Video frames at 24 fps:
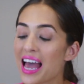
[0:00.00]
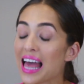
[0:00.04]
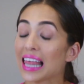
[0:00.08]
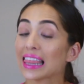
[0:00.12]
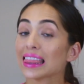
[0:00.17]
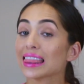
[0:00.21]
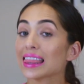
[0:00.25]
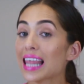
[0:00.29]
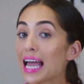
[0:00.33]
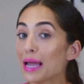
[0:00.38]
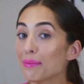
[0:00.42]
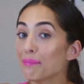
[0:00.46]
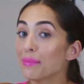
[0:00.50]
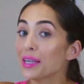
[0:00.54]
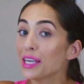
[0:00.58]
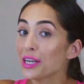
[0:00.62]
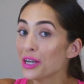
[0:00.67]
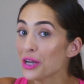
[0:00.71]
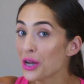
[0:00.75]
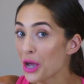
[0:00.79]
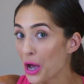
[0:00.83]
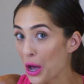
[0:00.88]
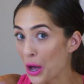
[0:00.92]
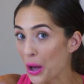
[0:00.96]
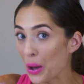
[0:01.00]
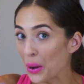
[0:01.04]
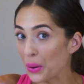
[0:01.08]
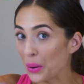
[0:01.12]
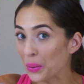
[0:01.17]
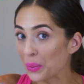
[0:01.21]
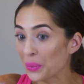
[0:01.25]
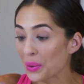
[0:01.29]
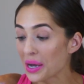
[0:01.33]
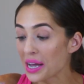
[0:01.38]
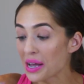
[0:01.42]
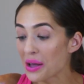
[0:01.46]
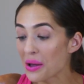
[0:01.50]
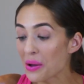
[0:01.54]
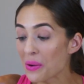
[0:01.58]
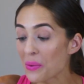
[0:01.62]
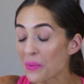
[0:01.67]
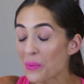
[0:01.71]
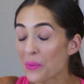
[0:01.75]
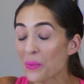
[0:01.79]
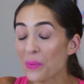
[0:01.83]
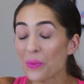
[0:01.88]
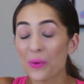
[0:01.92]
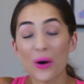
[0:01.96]
let me know
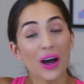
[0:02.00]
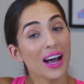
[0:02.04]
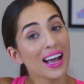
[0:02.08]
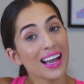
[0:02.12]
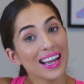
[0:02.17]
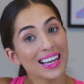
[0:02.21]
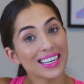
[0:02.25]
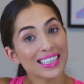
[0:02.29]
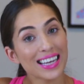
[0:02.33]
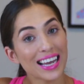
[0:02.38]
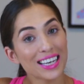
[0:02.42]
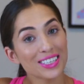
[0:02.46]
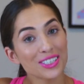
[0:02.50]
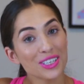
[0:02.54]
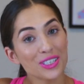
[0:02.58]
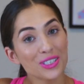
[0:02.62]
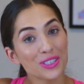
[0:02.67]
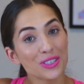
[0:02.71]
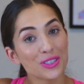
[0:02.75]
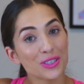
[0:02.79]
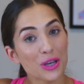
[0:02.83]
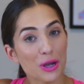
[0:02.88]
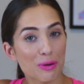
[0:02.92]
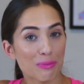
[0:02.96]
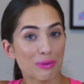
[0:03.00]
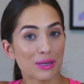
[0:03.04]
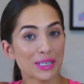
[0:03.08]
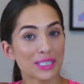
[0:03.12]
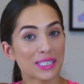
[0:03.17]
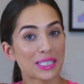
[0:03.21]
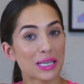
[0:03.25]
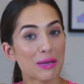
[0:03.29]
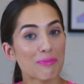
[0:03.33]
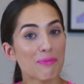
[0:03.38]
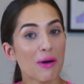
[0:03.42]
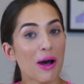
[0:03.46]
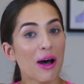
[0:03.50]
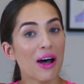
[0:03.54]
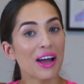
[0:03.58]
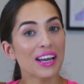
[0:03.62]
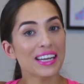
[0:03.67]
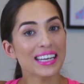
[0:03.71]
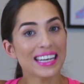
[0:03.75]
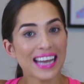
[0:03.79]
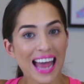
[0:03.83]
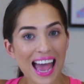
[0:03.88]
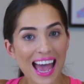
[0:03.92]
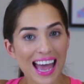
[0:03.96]
what I should sober sip
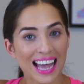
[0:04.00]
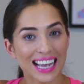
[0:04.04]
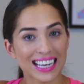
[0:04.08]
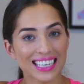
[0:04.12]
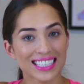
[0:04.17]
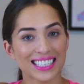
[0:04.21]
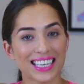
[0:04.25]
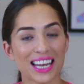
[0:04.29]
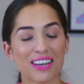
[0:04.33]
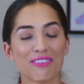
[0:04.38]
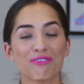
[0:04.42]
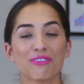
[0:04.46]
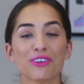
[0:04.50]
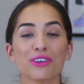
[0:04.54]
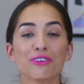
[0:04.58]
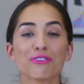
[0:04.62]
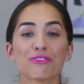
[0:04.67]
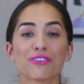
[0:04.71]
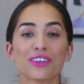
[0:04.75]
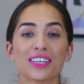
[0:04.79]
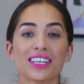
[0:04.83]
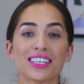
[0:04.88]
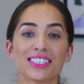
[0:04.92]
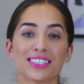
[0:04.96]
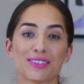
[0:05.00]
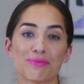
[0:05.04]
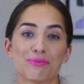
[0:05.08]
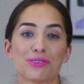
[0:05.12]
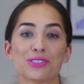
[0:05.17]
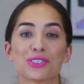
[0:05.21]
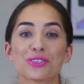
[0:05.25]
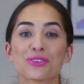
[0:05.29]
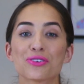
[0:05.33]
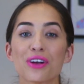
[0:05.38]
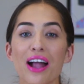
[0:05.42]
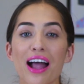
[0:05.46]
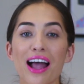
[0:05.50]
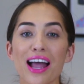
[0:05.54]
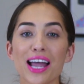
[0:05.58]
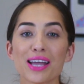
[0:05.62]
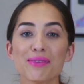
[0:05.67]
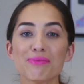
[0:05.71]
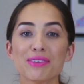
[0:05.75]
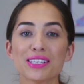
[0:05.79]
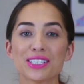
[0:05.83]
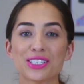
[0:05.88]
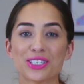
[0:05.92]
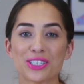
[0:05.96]
on next, and feel free to
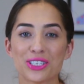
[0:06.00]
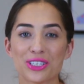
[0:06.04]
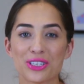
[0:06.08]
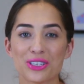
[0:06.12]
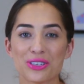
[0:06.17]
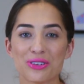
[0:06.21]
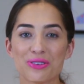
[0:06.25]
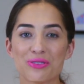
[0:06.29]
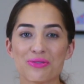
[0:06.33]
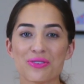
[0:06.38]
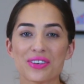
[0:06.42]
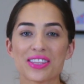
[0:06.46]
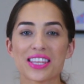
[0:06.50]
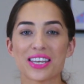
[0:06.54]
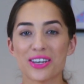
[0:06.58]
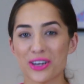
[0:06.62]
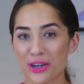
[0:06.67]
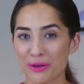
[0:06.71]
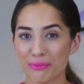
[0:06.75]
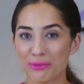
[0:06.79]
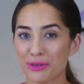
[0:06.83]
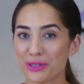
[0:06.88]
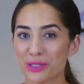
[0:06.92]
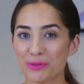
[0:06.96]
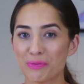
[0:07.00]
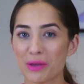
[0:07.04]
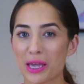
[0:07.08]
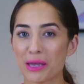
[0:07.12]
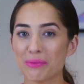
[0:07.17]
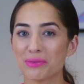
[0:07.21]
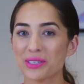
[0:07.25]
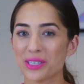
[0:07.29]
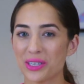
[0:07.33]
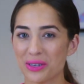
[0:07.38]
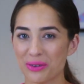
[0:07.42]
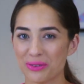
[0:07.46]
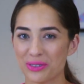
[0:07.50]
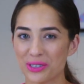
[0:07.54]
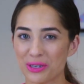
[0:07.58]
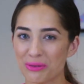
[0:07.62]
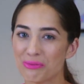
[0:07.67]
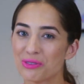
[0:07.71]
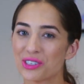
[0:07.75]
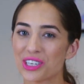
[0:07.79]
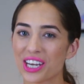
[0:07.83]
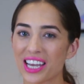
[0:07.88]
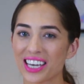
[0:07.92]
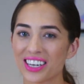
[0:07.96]
subscribe to the No Booze Babes YouTube
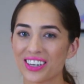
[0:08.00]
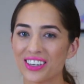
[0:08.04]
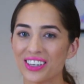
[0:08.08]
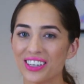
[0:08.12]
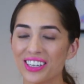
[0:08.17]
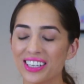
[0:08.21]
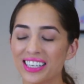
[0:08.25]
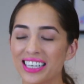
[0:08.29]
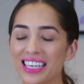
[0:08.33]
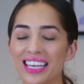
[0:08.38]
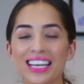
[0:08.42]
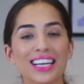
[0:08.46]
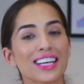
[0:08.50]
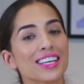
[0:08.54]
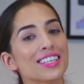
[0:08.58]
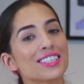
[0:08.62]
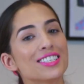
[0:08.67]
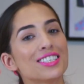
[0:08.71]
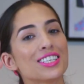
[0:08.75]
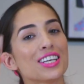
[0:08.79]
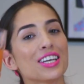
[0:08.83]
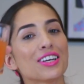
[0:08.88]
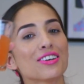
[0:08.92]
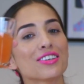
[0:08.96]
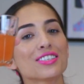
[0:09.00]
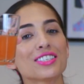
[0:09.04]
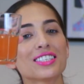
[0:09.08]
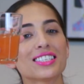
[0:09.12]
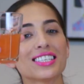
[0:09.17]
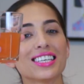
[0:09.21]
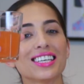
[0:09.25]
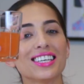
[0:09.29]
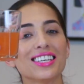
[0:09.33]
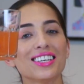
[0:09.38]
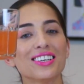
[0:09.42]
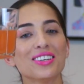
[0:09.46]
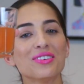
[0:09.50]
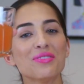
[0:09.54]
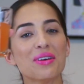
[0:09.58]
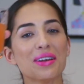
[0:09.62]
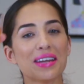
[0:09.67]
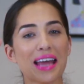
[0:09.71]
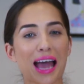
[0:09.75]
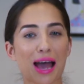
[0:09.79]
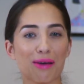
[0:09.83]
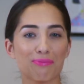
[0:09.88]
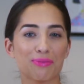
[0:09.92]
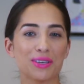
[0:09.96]
channel. Cheers to you and
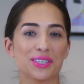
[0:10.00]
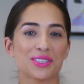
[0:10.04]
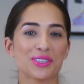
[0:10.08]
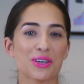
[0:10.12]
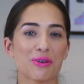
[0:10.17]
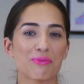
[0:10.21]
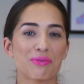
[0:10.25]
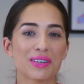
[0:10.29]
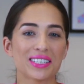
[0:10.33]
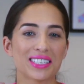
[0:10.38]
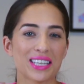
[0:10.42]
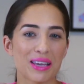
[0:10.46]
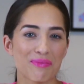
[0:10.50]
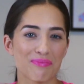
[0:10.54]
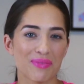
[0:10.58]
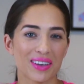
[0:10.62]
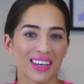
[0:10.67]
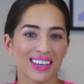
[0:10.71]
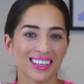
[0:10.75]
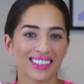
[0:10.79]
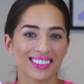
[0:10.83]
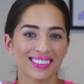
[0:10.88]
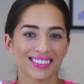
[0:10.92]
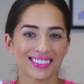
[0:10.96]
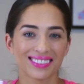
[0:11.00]
happy sober sippin'.